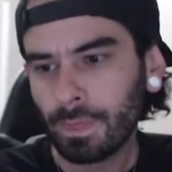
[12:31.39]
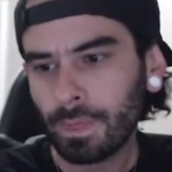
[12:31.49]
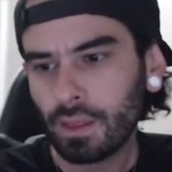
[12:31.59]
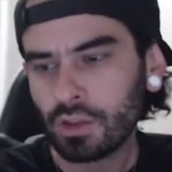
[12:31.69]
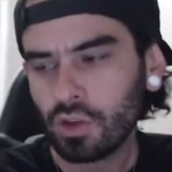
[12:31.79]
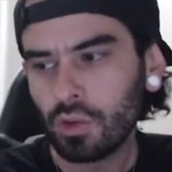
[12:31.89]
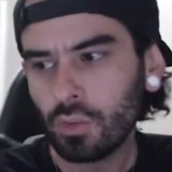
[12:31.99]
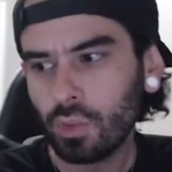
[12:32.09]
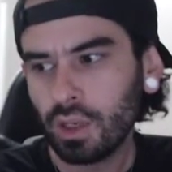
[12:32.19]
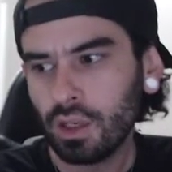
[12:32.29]

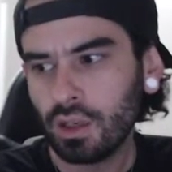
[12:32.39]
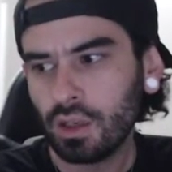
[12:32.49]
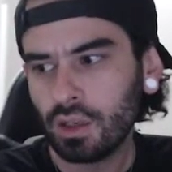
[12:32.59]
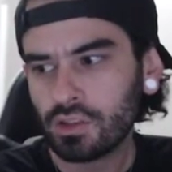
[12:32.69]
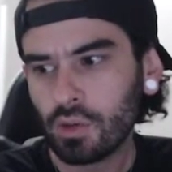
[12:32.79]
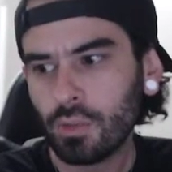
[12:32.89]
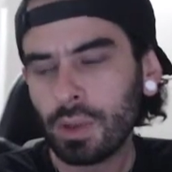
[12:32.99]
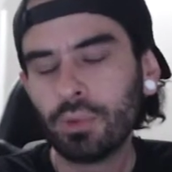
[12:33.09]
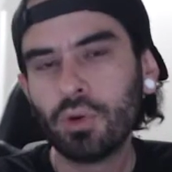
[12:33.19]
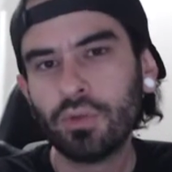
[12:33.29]
that
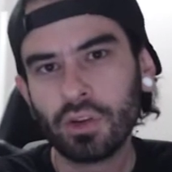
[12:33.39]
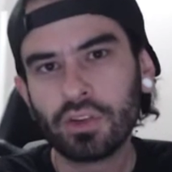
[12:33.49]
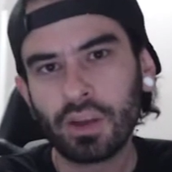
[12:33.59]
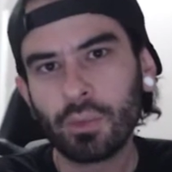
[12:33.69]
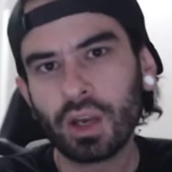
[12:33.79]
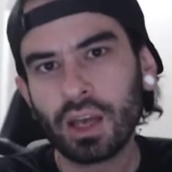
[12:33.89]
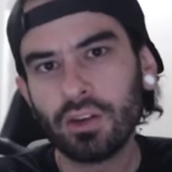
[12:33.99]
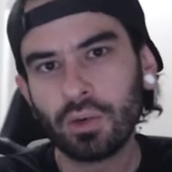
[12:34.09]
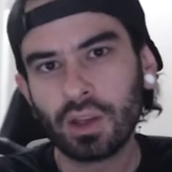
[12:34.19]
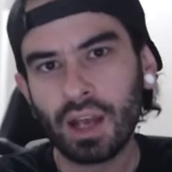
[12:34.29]
people who feel the same way I
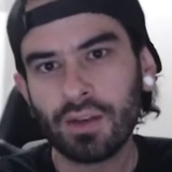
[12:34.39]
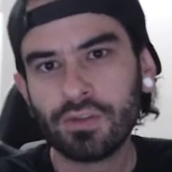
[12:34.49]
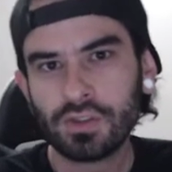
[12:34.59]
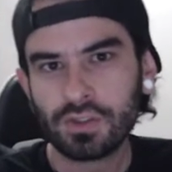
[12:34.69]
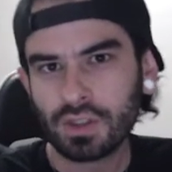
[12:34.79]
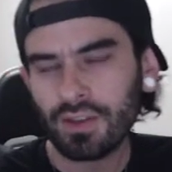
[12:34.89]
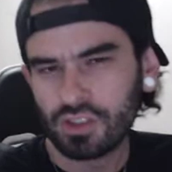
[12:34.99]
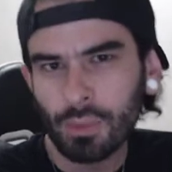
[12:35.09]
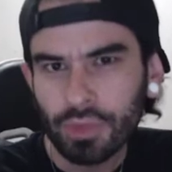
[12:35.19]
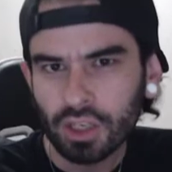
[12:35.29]
do can have
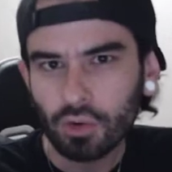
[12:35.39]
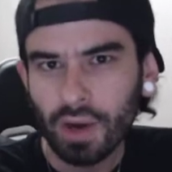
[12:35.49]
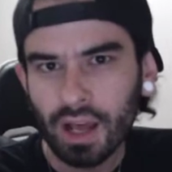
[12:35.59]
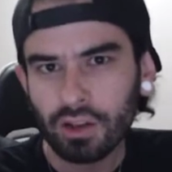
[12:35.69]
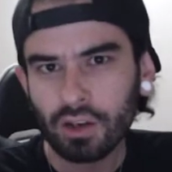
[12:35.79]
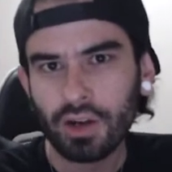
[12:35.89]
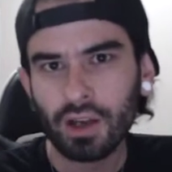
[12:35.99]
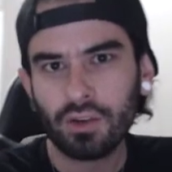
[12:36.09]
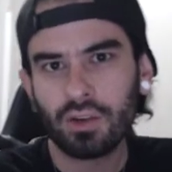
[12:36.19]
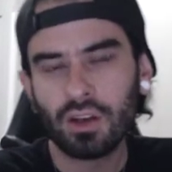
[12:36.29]
something to rally
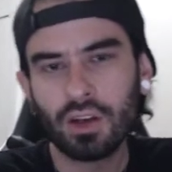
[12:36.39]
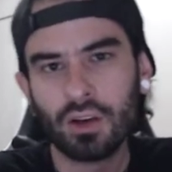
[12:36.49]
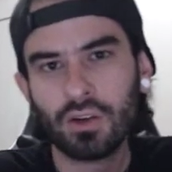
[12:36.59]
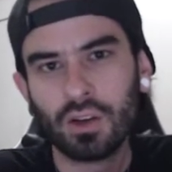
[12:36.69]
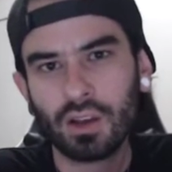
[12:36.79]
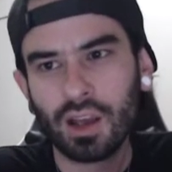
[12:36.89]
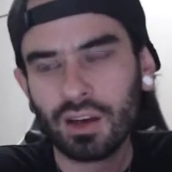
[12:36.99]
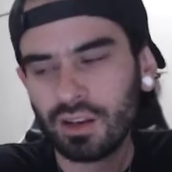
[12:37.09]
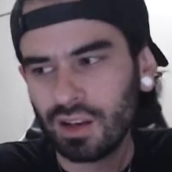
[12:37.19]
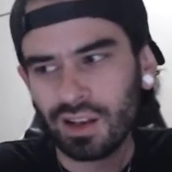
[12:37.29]
around, you know,
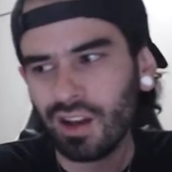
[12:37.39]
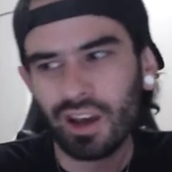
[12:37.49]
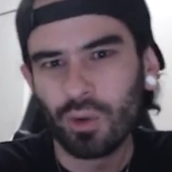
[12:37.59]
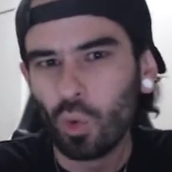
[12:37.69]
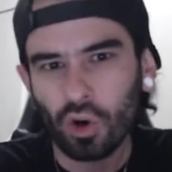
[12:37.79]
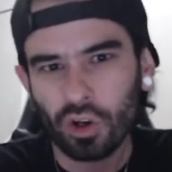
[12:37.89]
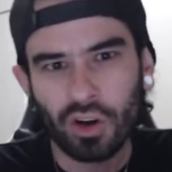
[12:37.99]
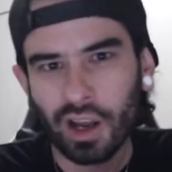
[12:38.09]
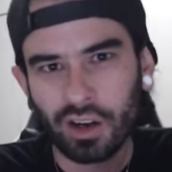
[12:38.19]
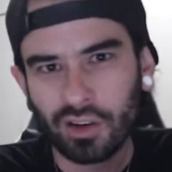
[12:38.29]
and not a war
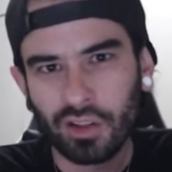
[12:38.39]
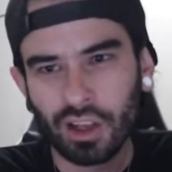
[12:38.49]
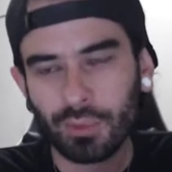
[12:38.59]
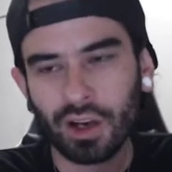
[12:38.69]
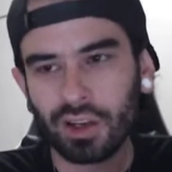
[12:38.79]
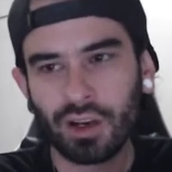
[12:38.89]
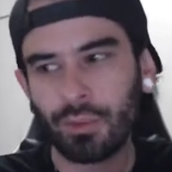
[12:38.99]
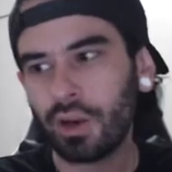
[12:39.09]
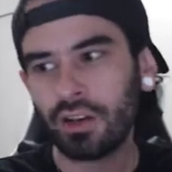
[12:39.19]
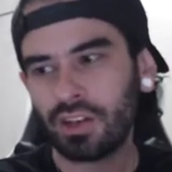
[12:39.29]
cry or anything. I'm
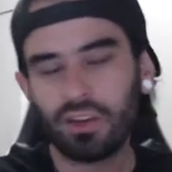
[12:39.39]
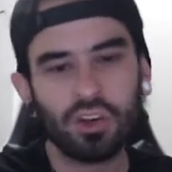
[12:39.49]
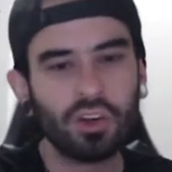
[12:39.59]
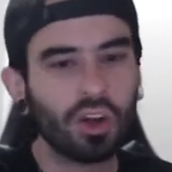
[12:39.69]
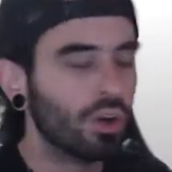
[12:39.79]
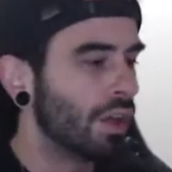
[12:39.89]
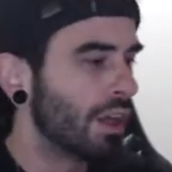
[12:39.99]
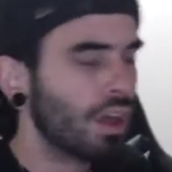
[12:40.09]
not telling you to go like